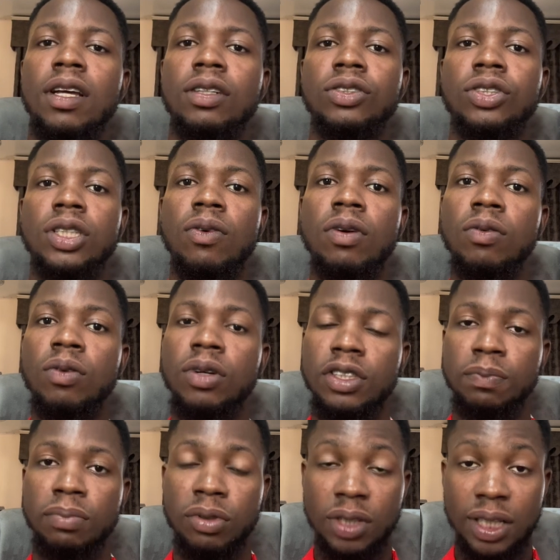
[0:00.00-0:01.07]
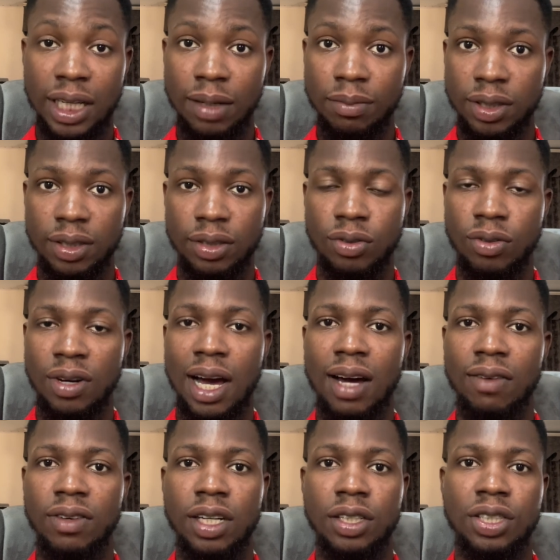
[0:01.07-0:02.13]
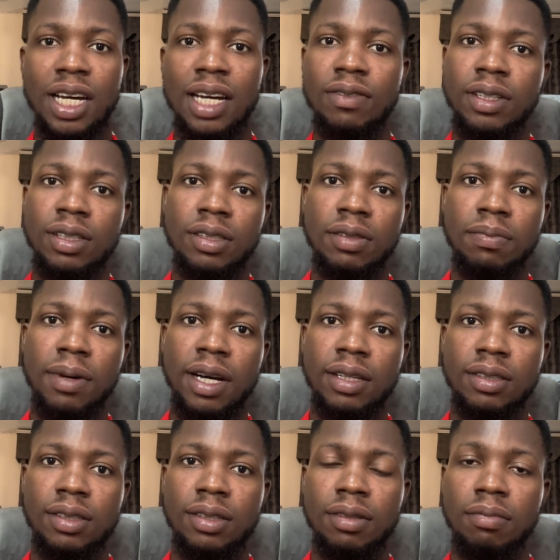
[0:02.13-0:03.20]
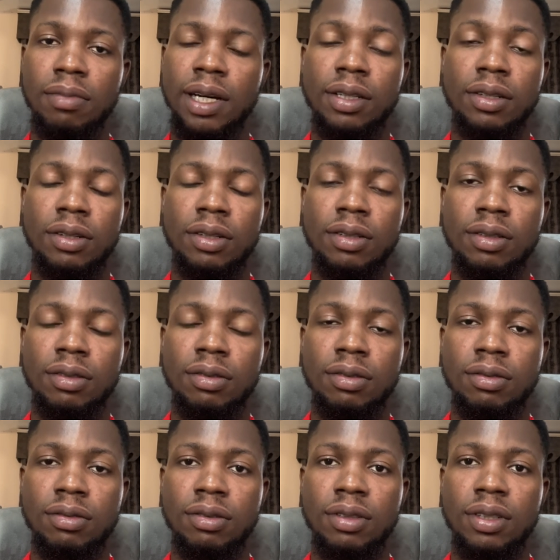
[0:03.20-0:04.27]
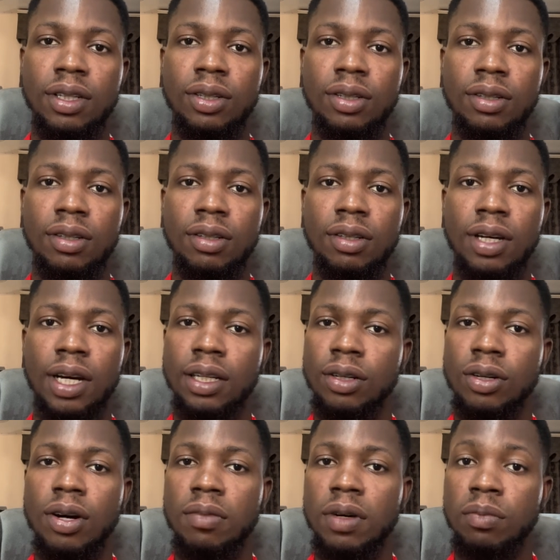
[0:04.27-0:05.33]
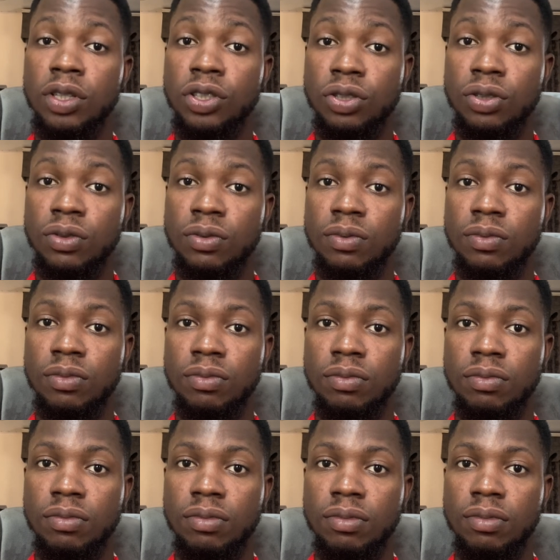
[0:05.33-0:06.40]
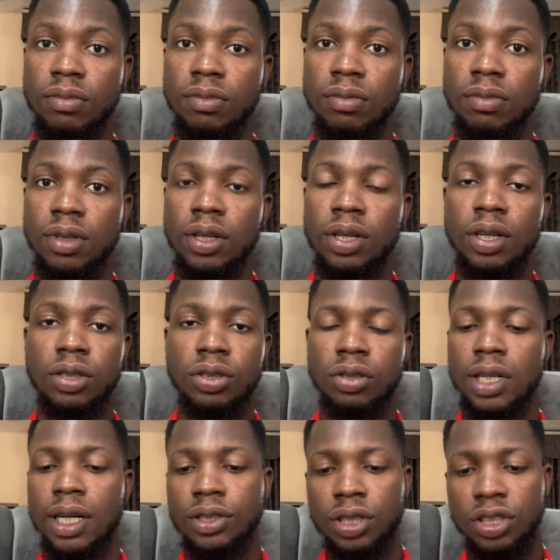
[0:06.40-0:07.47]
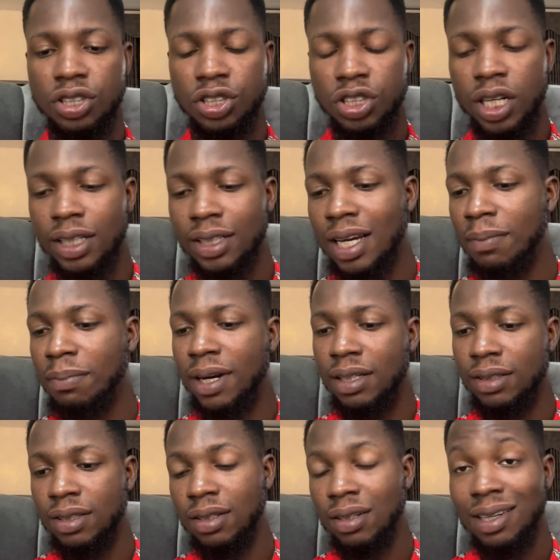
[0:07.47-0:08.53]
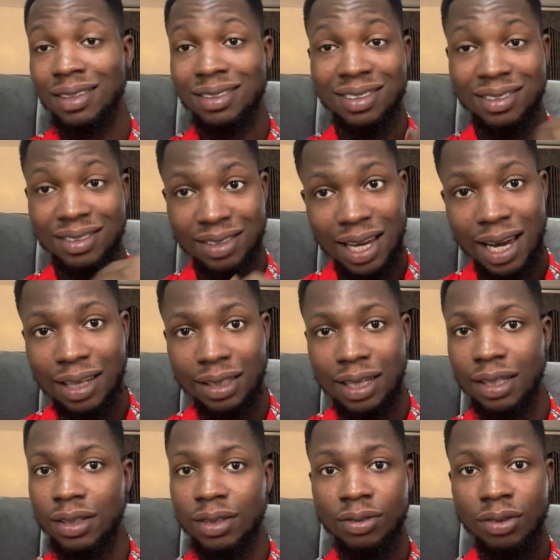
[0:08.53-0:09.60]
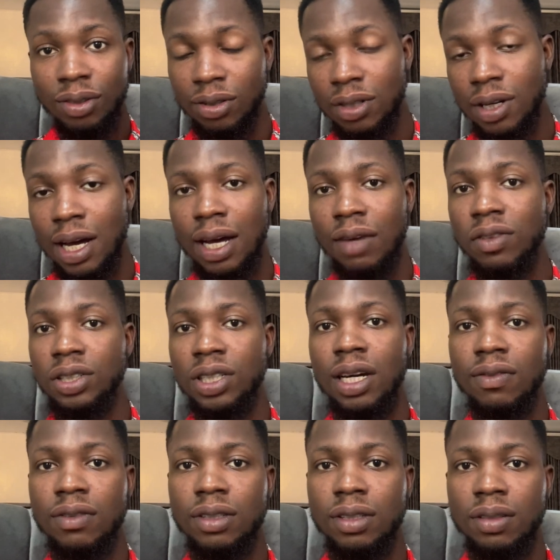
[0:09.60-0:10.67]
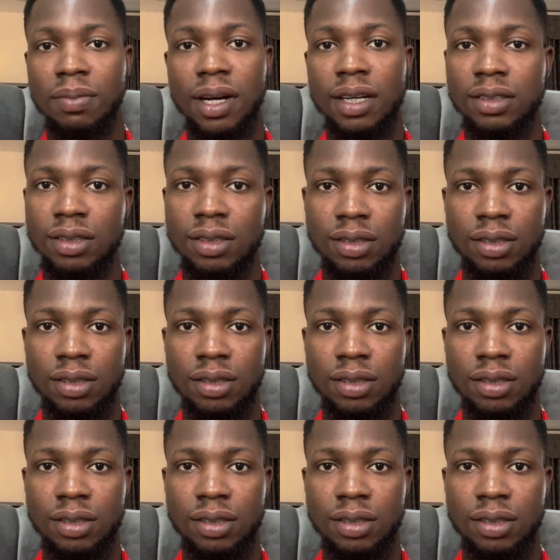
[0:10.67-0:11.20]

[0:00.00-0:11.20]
someone was proclaimed to have HIV in the past by a doctor and they come and meet you. You can just change that past and decide that they no longer have HIV in the past.